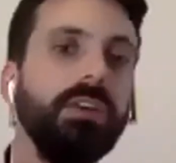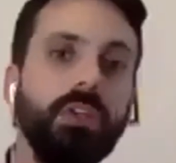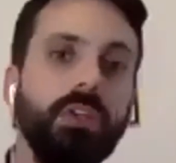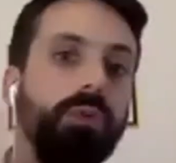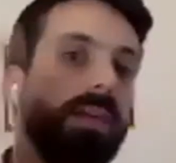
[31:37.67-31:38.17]

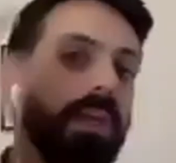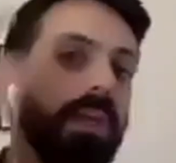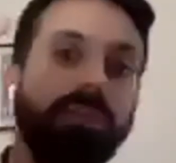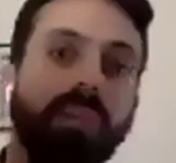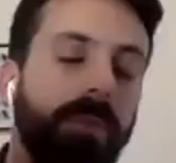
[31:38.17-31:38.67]
You give
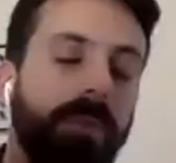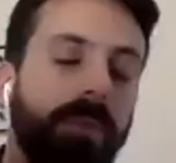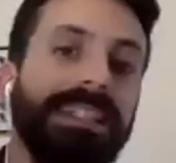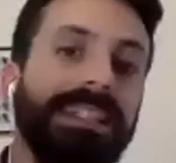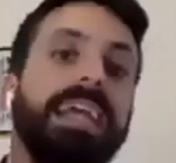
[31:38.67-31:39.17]
them a
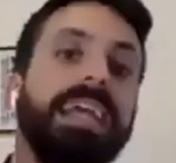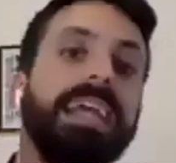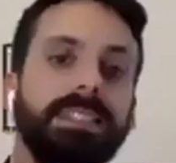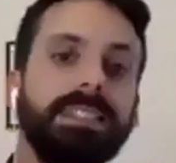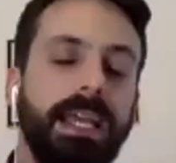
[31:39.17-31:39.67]
data
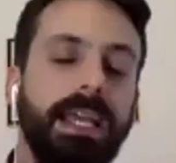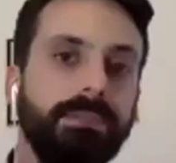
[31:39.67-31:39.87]
set,